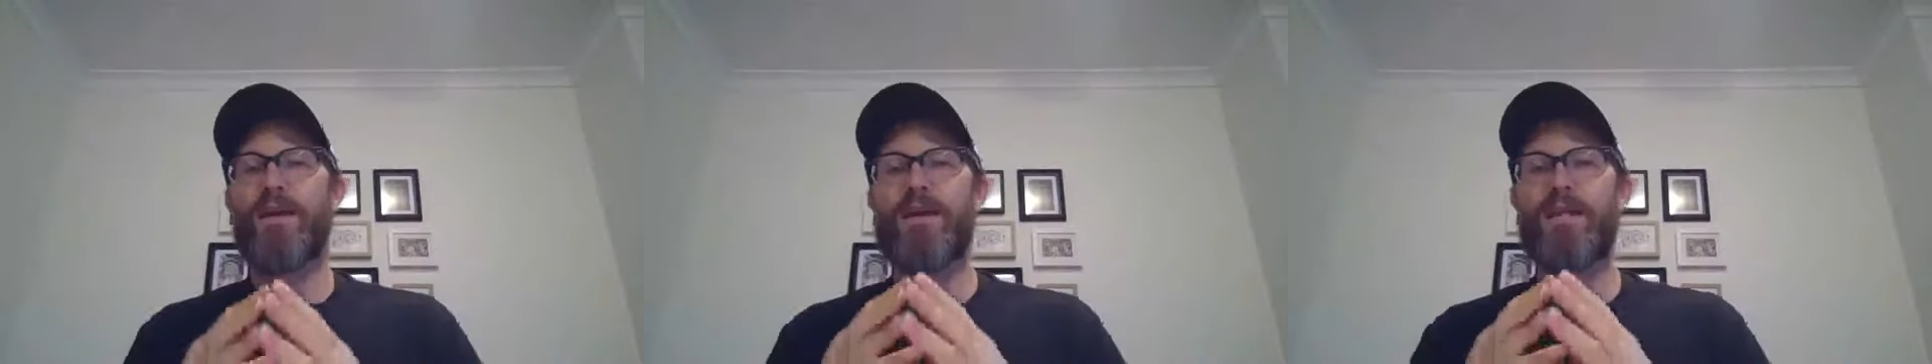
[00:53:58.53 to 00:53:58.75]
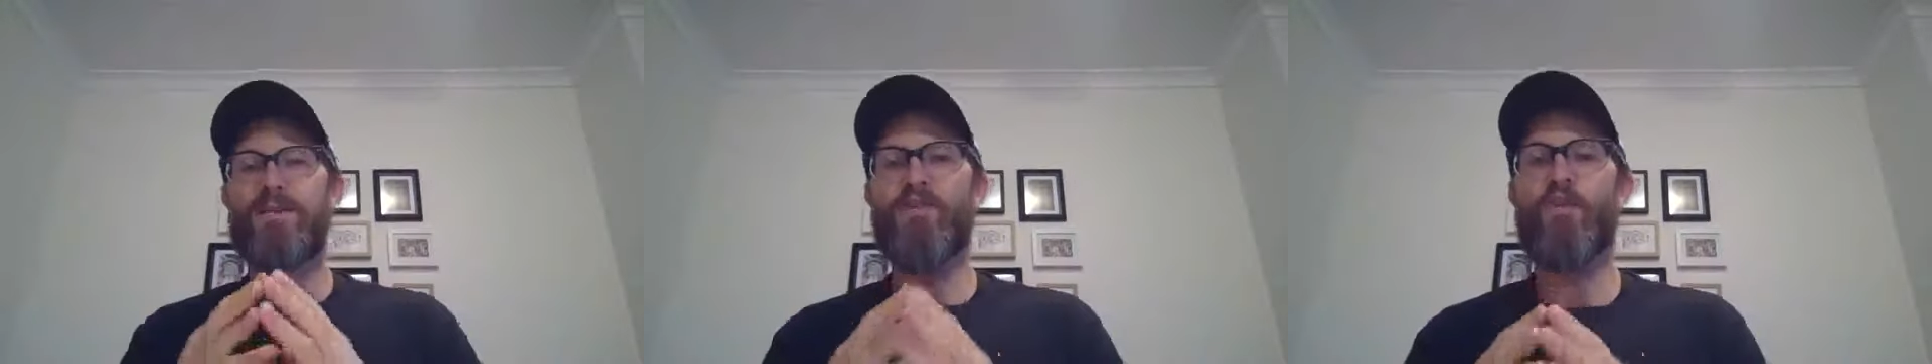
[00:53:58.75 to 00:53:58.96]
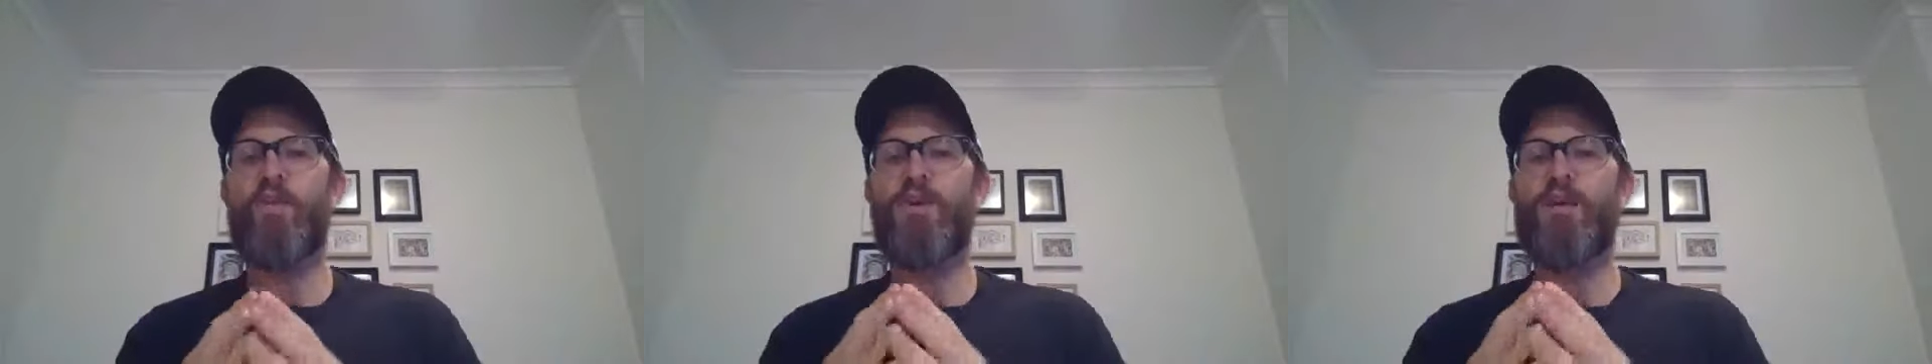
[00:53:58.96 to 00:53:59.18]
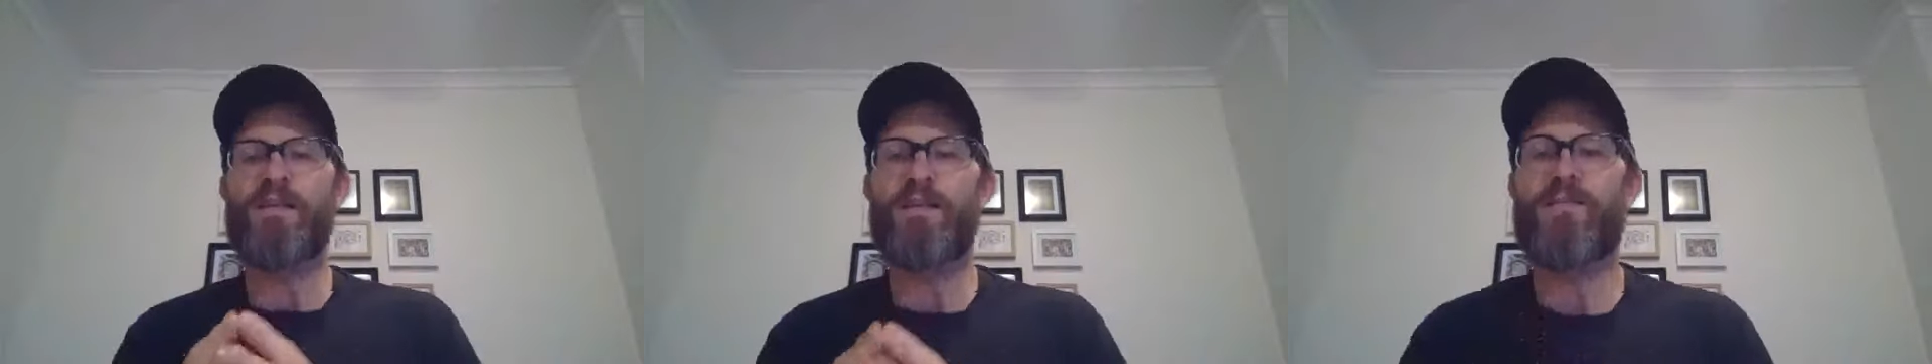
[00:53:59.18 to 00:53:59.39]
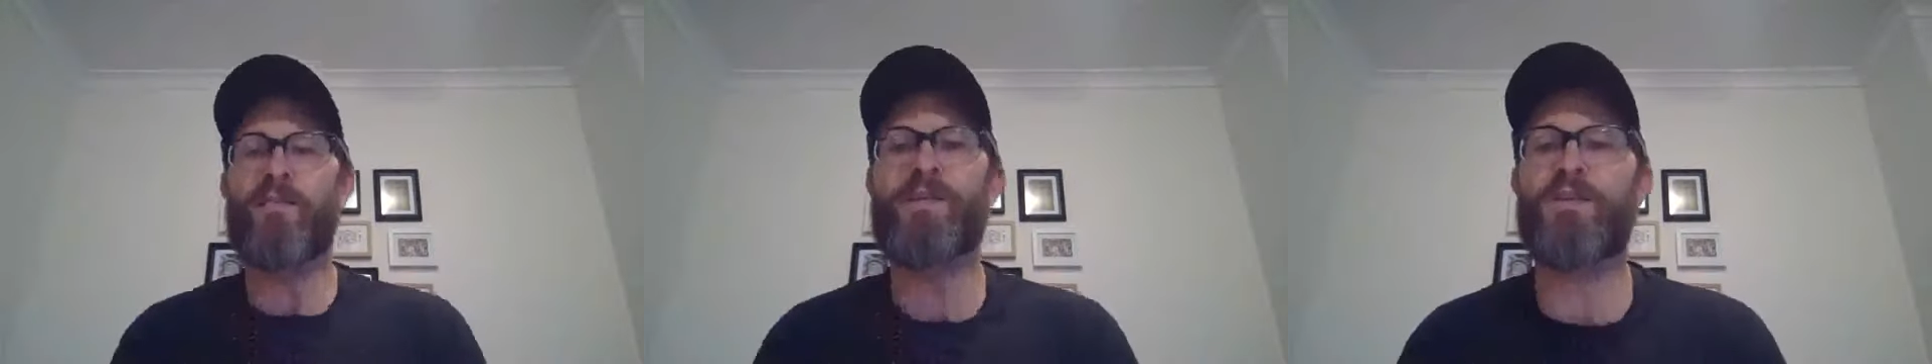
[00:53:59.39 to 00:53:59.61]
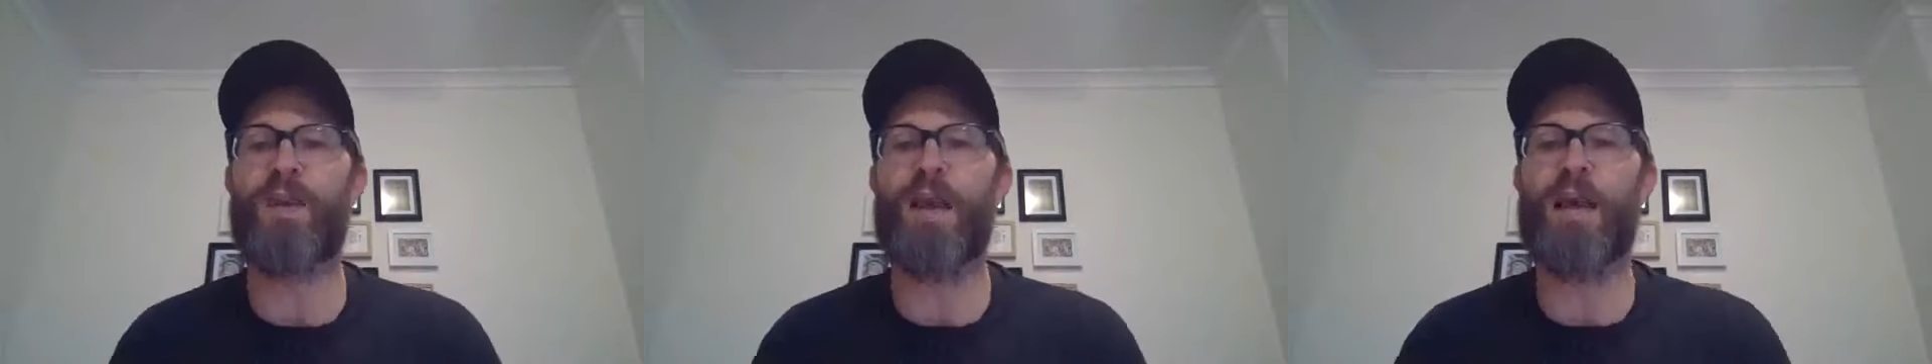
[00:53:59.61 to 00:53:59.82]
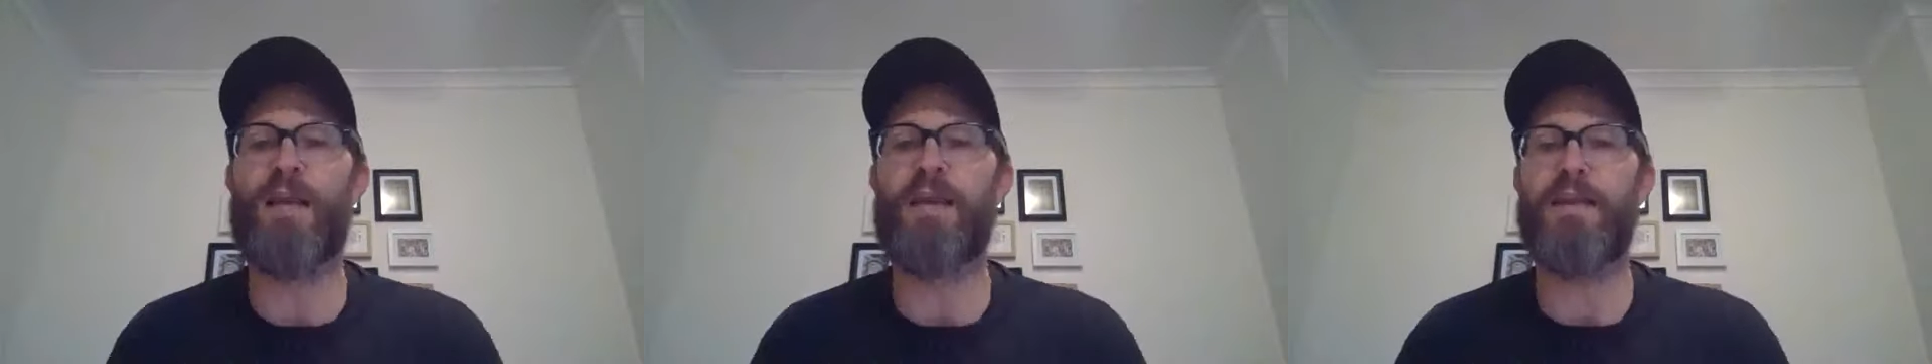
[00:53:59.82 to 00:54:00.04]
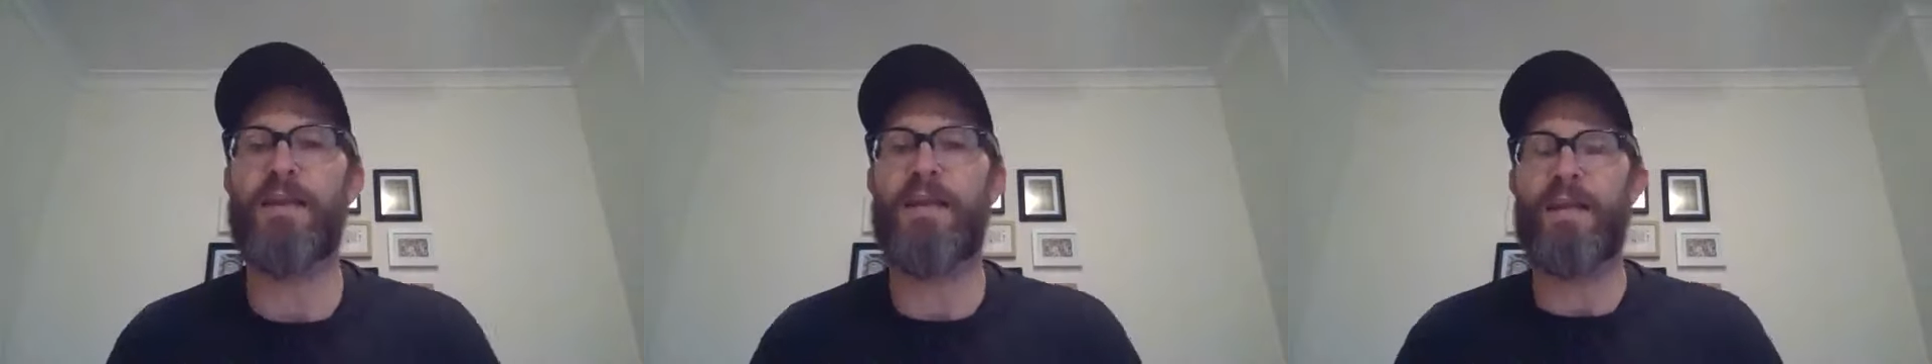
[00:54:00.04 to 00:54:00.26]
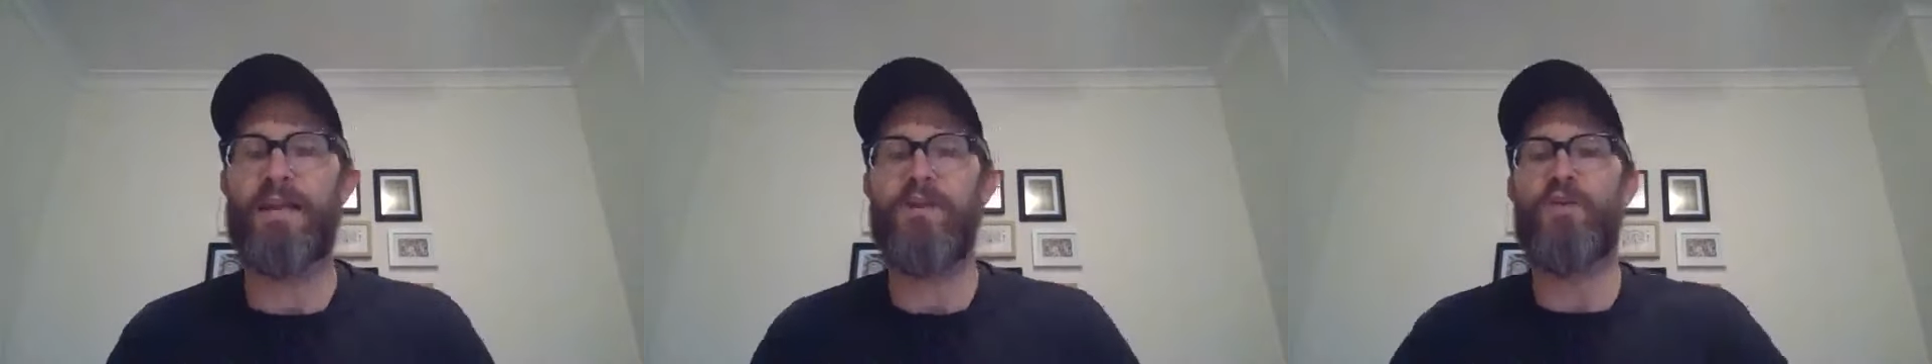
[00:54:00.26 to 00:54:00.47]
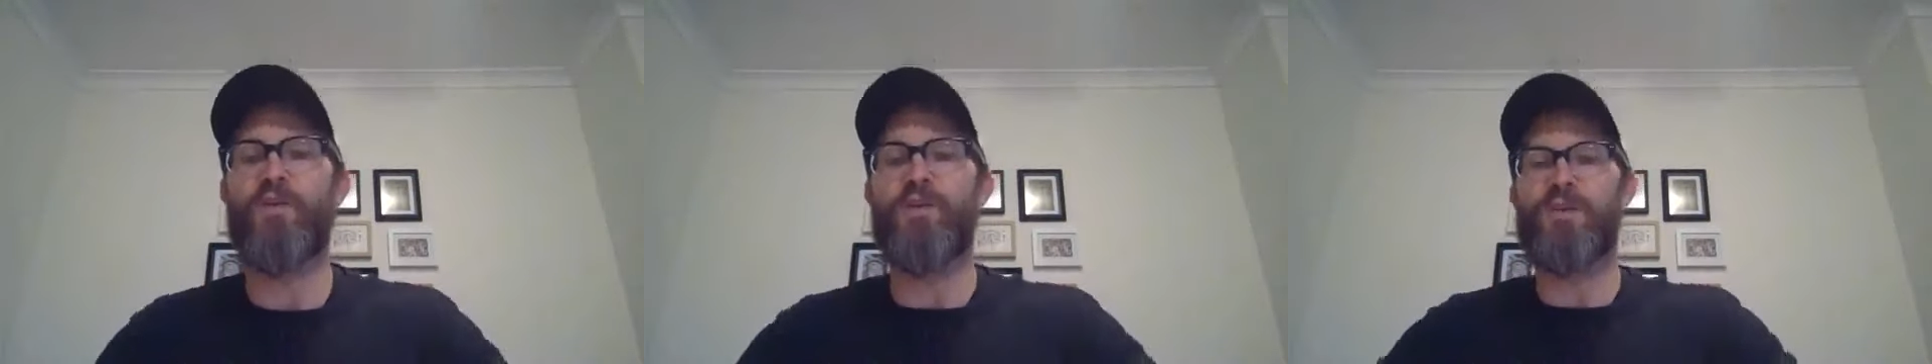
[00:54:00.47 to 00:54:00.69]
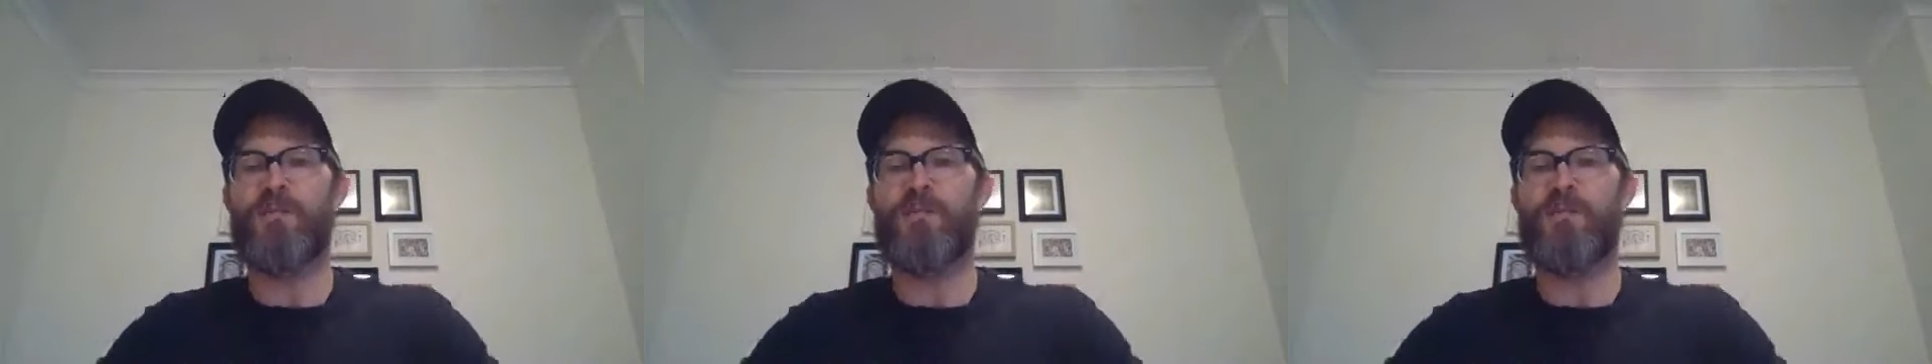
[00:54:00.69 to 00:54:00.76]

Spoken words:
is your individuality and your